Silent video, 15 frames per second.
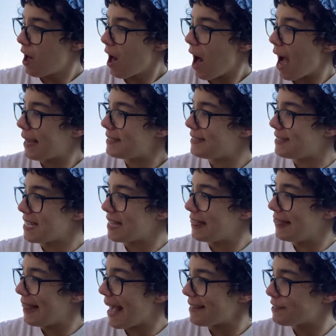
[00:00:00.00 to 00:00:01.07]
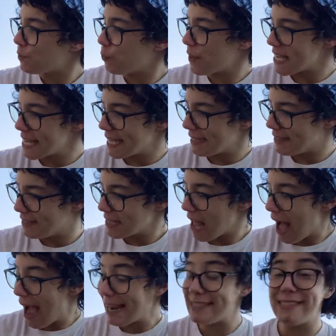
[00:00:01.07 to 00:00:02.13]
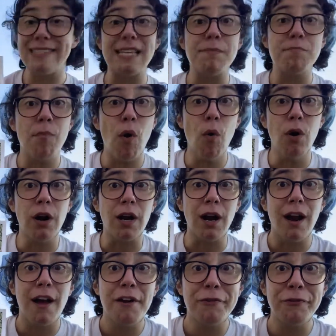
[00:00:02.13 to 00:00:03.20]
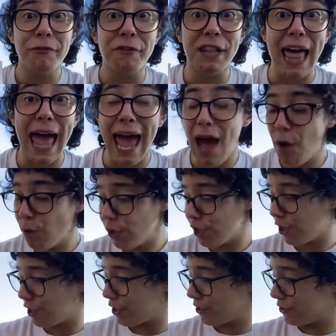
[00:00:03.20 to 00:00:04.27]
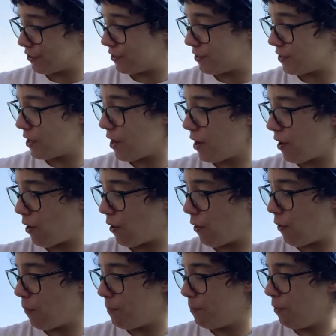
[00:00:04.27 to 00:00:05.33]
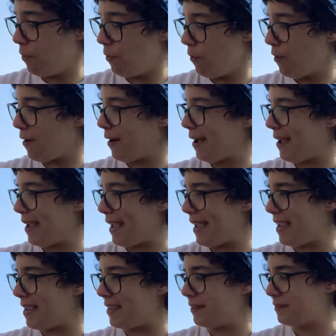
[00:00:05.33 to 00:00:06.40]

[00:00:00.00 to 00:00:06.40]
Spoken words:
I see less weeds. I see more flowers. Oh boy.